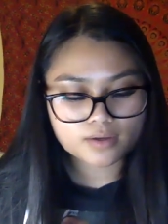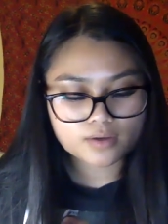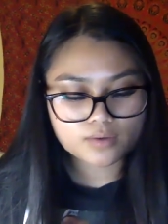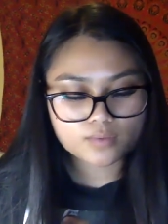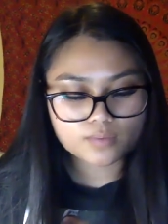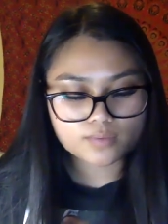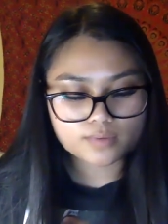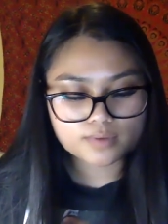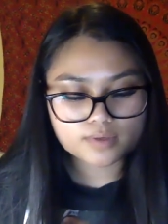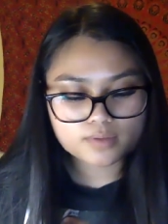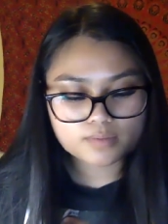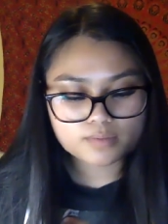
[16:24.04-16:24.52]

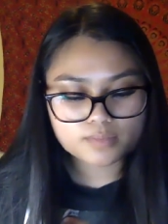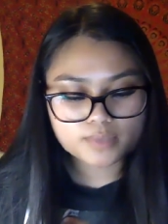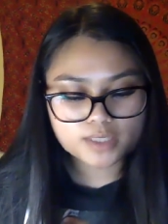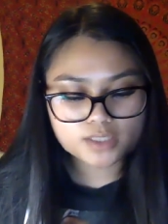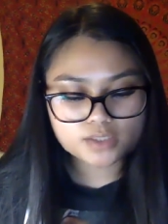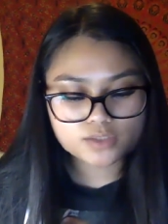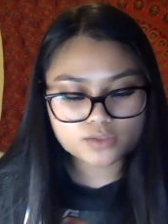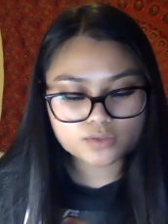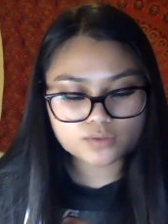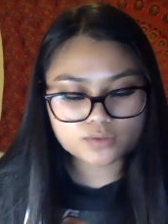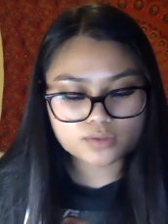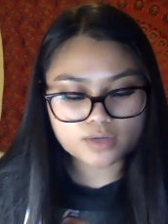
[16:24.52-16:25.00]
Won't it be
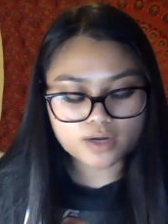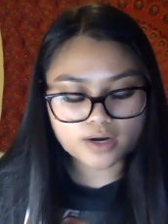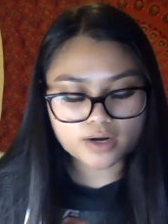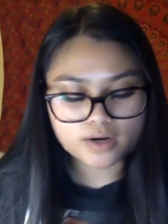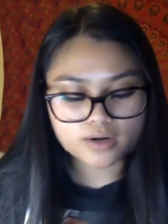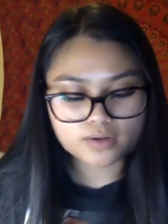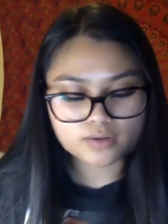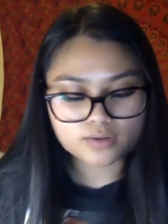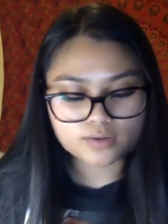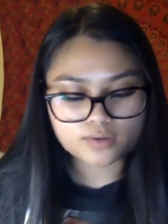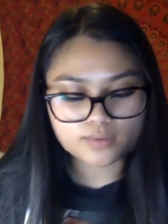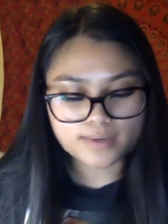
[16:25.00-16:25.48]
too dark
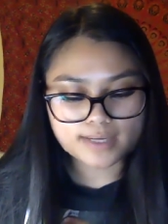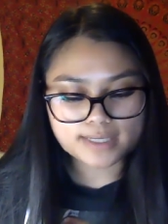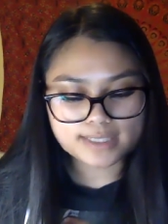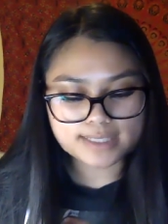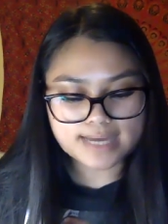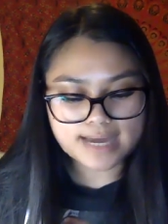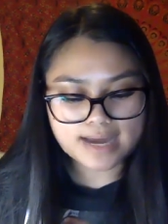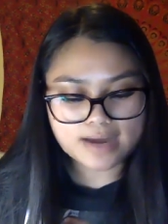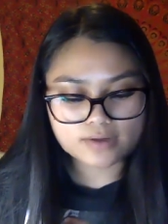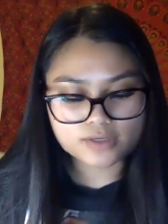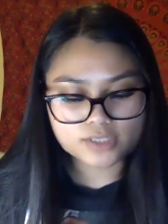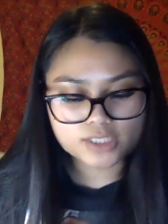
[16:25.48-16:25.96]
on the way
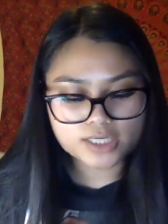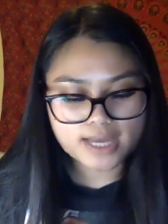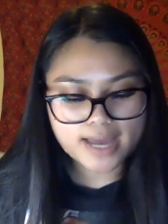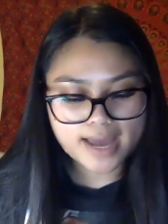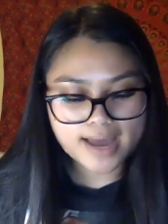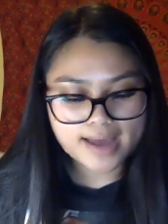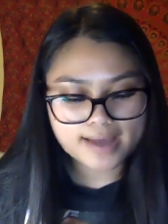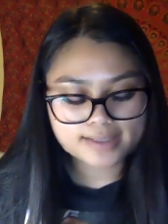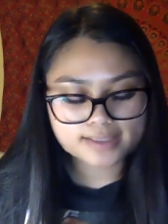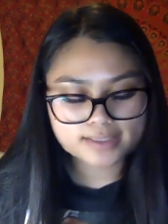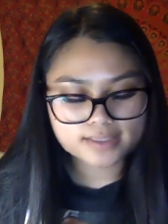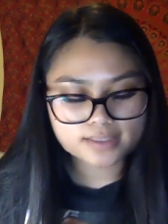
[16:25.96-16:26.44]
down? she
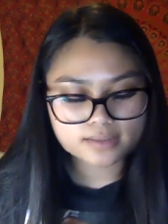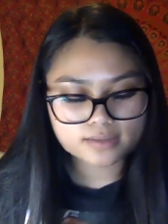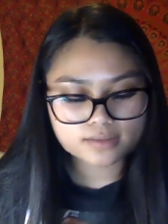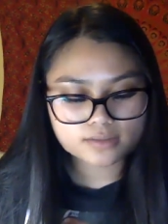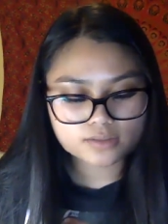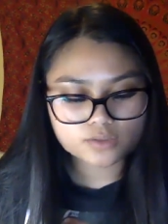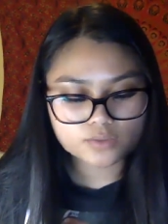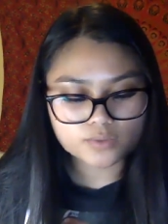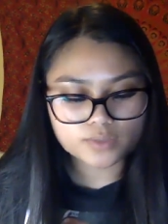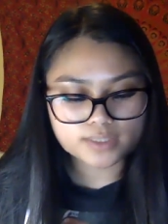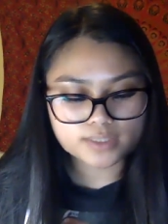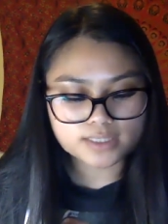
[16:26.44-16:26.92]
asked,
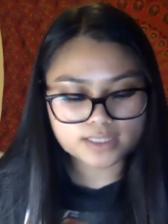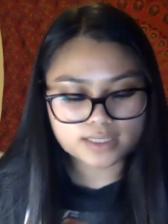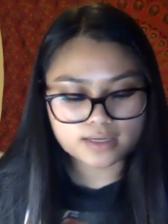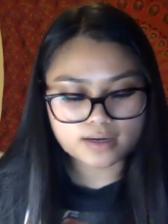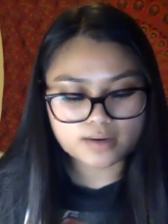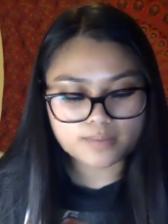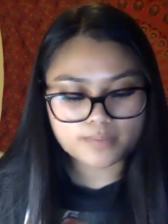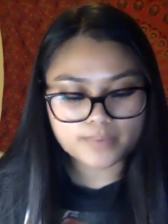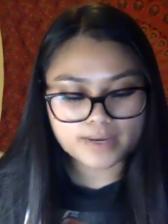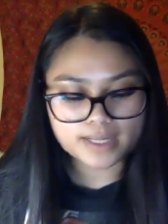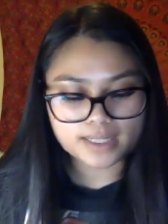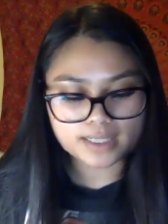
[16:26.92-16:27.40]
squinting
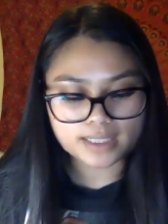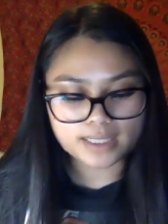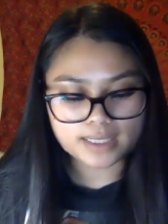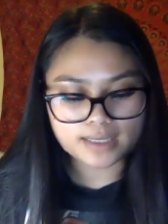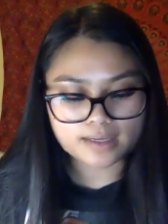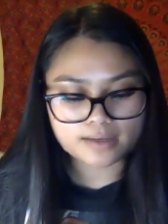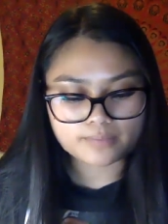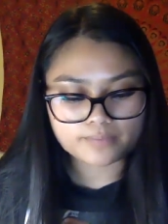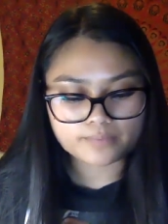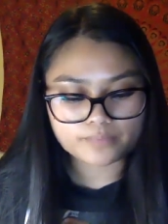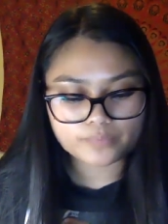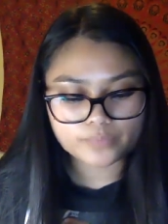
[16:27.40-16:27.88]
up at
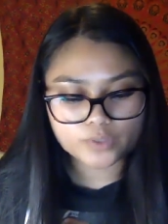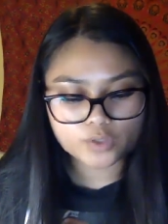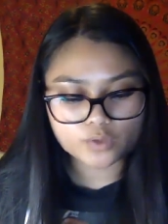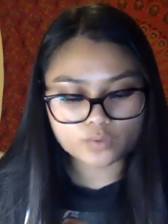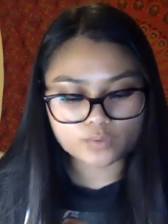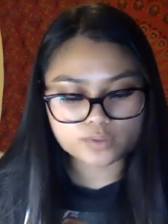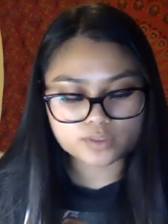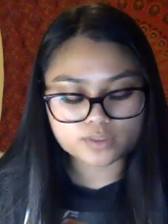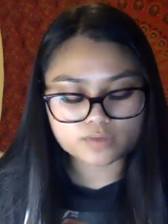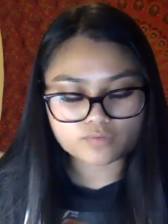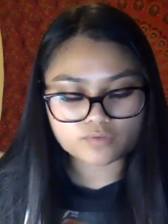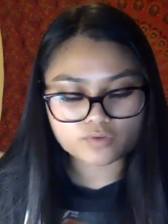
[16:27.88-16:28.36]
Liam, who
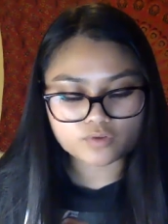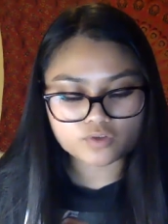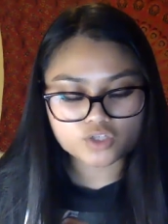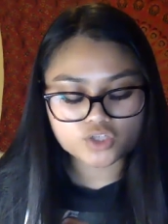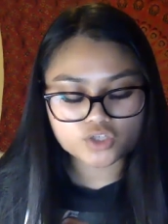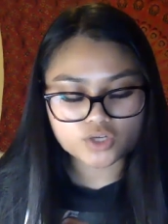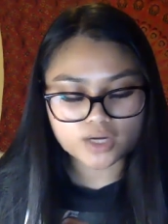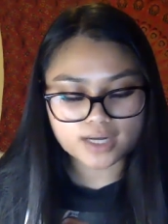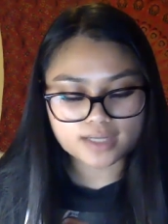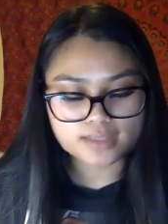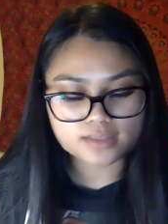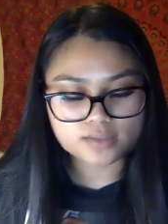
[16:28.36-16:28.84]
was a few
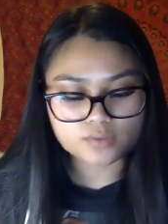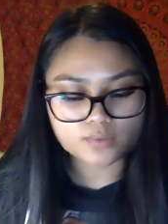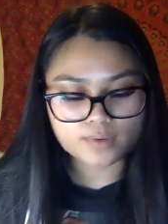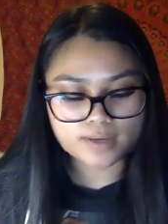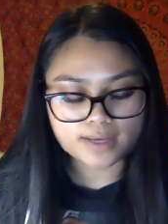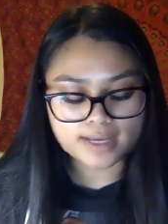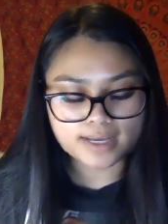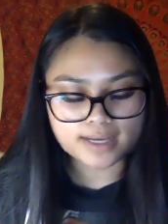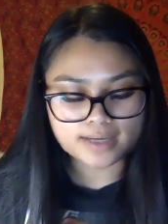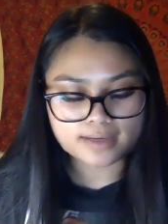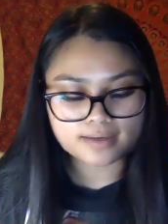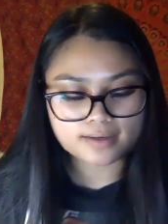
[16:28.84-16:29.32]
strides
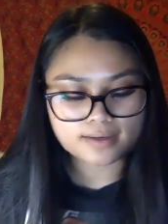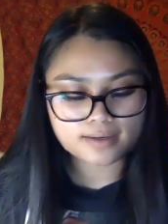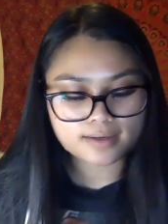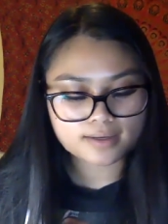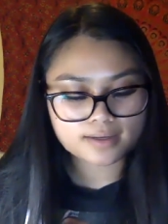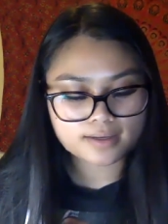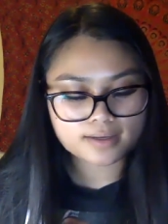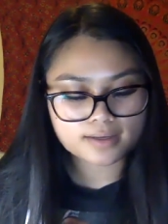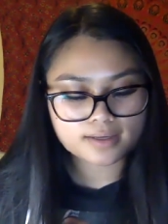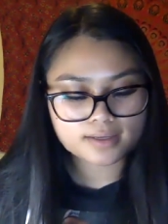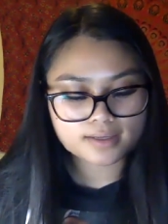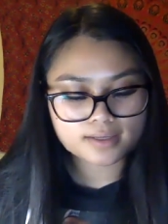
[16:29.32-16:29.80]
ahead.
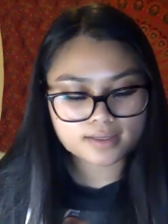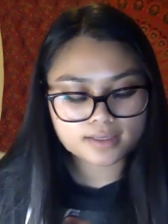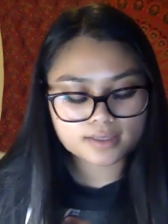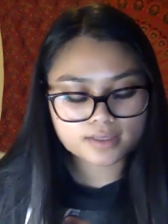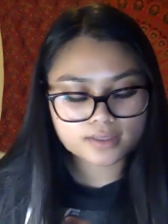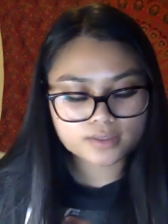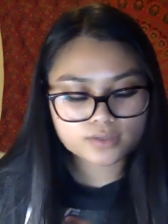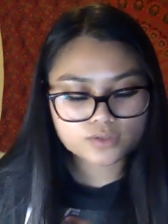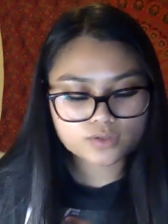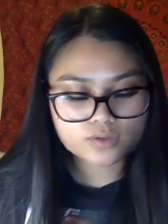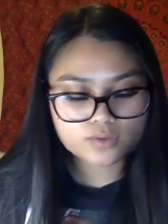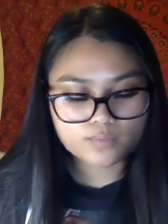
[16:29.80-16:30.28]

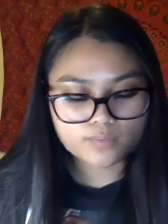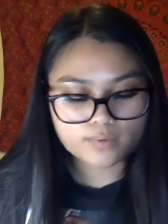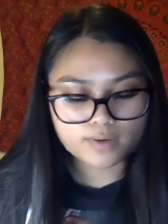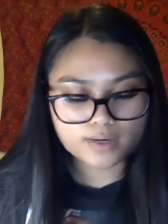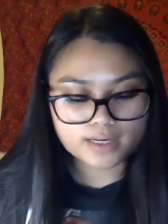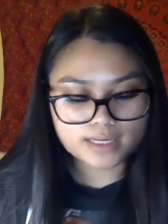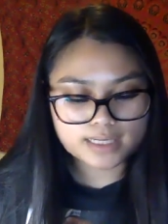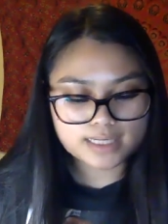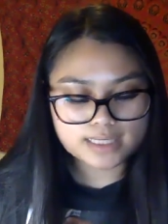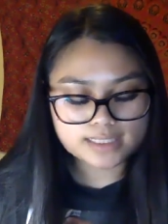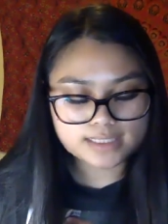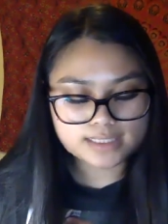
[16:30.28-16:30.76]
Don't
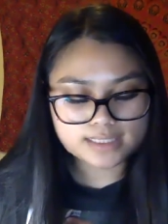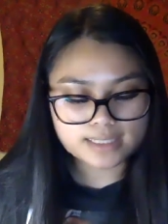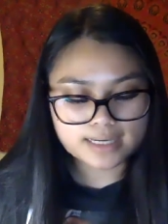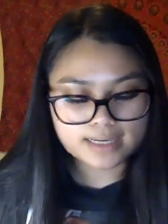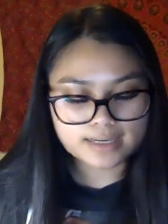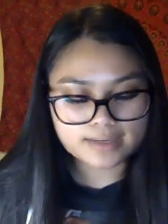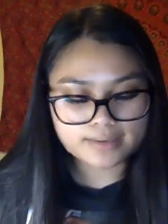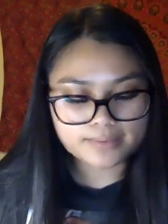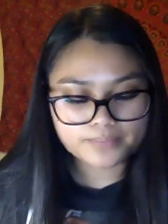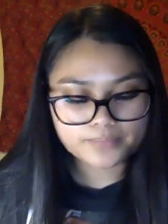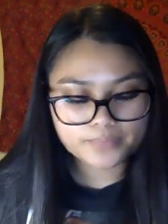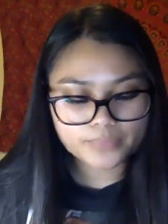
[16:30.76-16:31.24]
worry, he
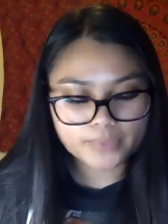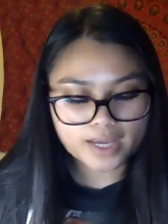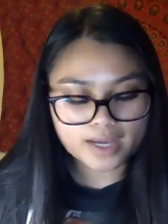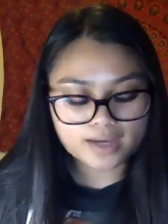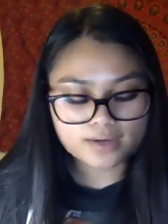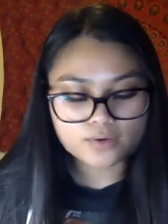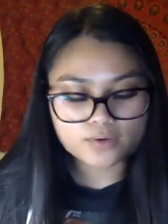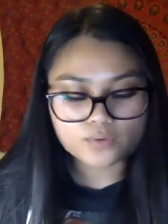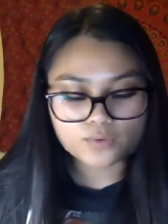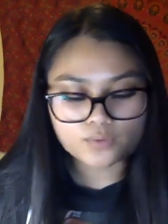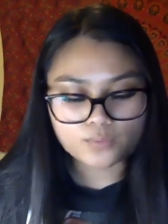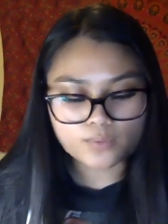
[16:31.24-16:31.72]
said. I
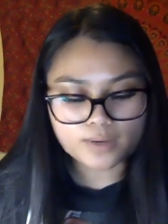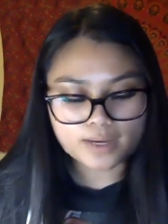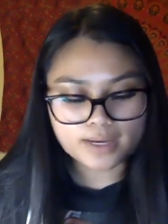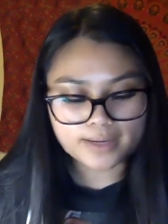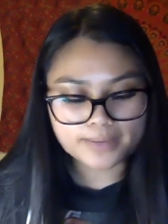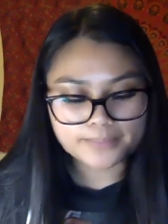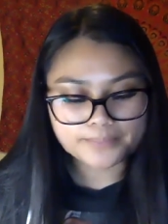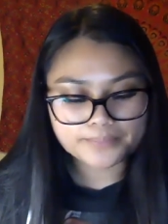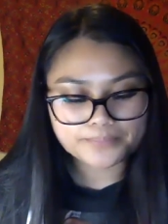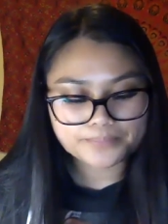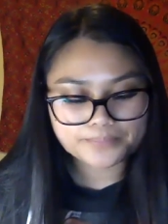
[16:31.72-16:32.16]
know the way.